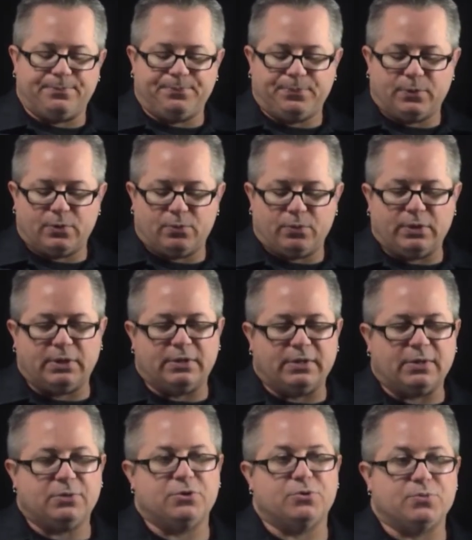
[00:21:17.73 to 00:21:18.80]
really
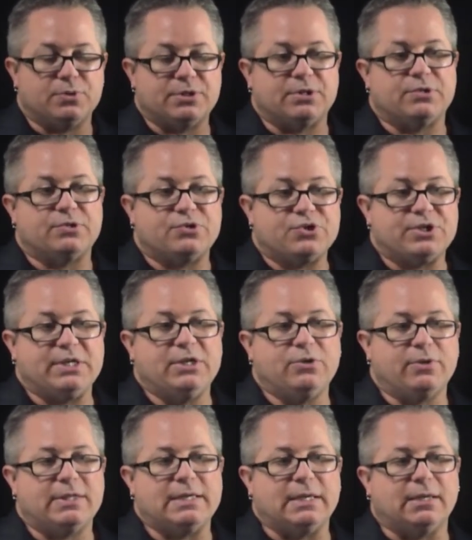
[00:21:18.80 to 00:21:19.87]
intelligence was a
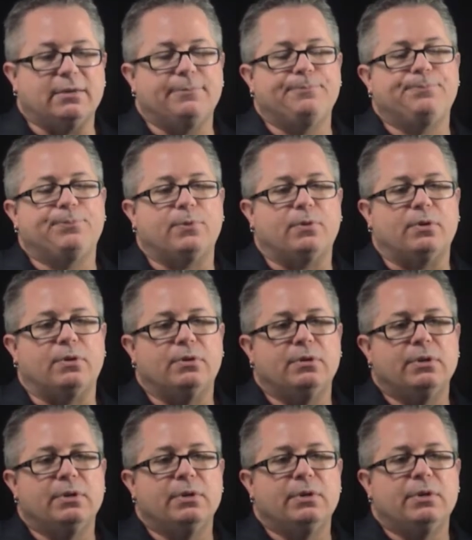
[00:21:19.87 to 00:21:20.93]
single thing, right?
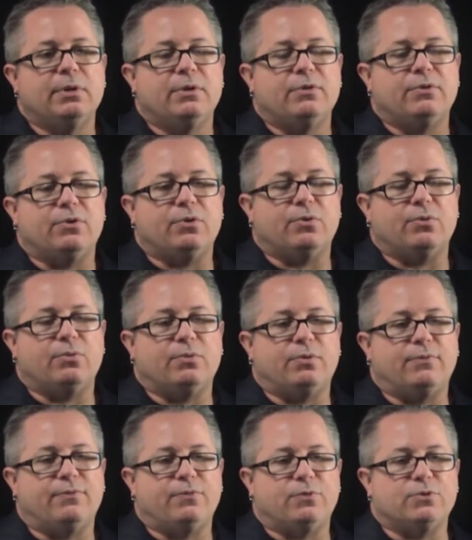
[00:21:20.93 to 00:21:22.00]
So
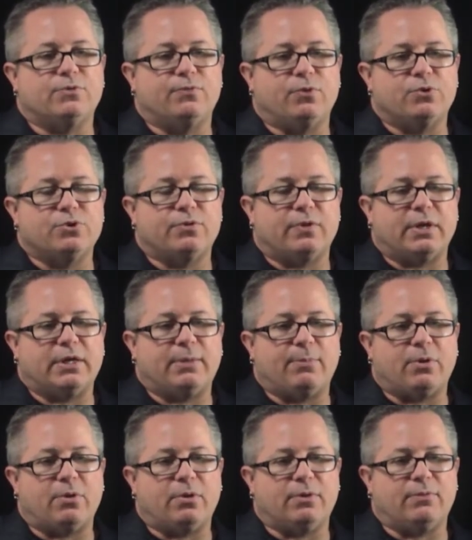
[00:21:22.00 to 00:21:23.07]
the first version of that came
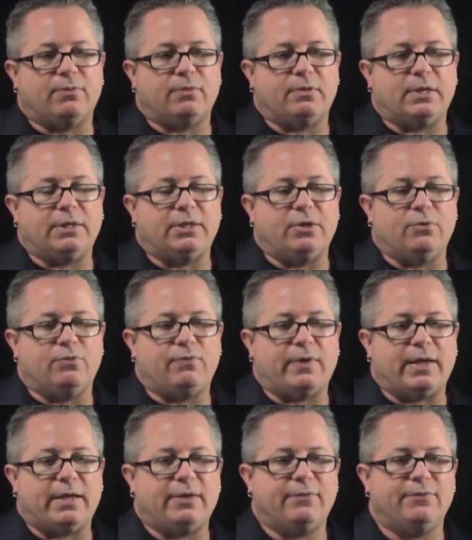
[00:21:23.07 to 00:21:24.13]
out along in
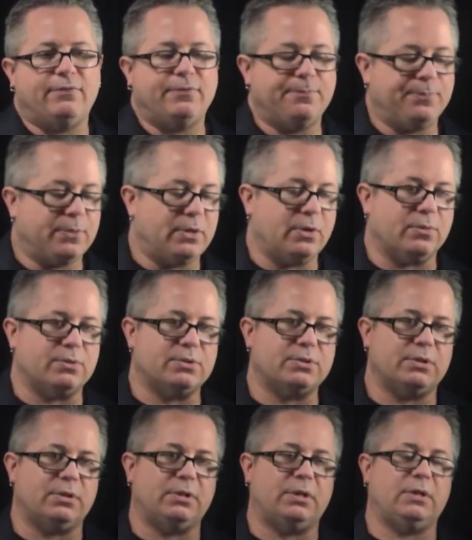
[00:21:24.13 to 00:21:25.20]
1905.
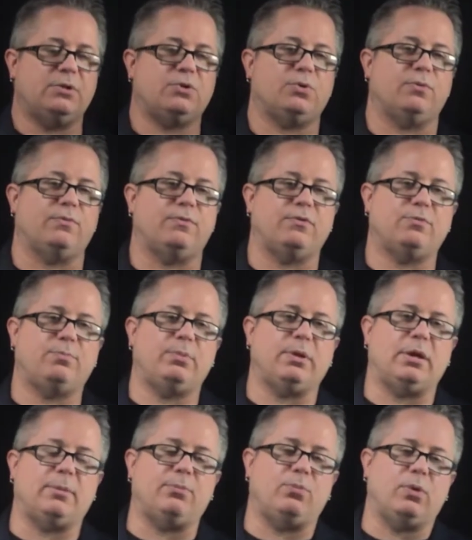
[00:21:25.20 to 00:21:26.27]
It then sort of split
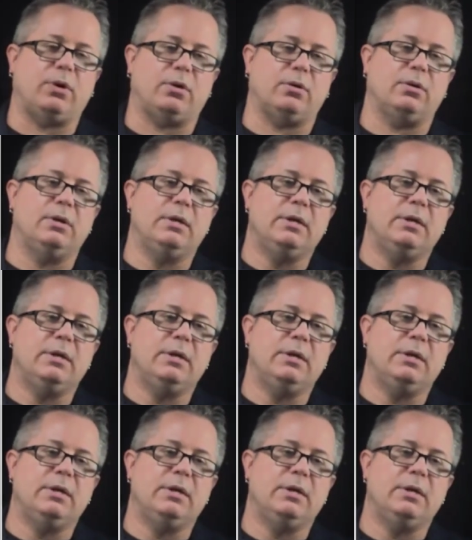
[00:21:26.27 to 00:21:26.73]
up where